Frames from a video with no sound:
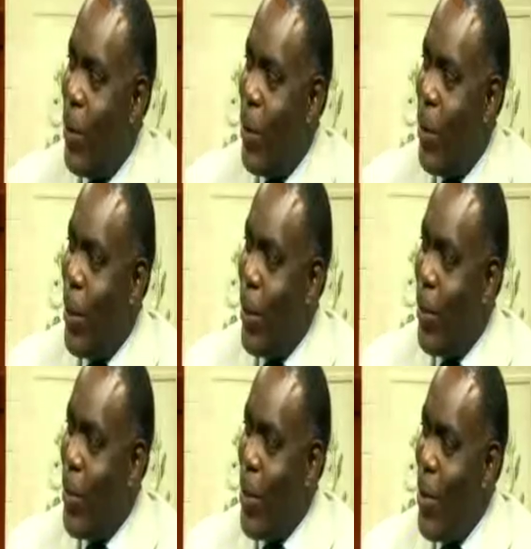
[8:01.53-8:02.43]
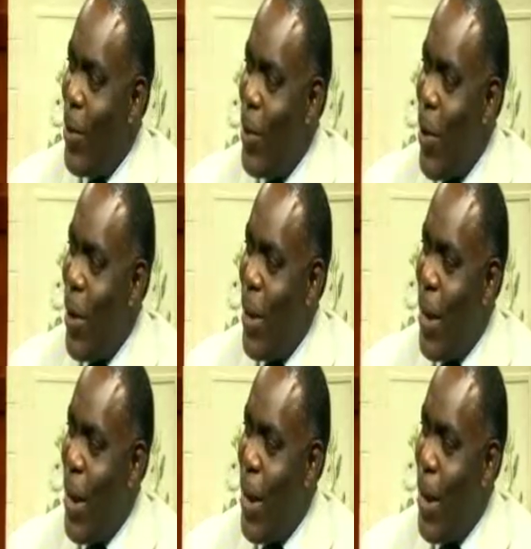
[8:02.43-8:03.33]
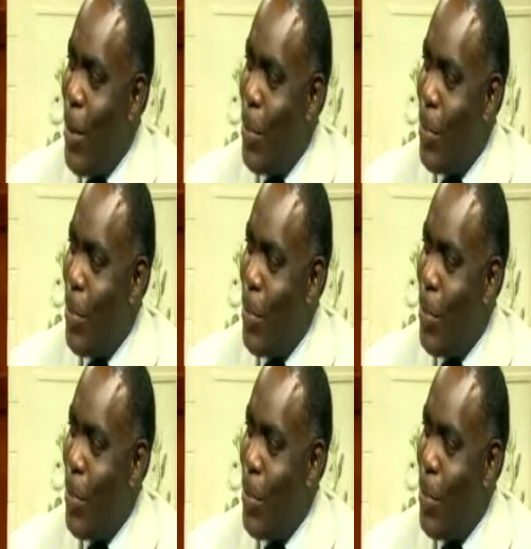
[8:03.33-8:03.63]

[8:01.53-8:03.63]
for the Florida A&M.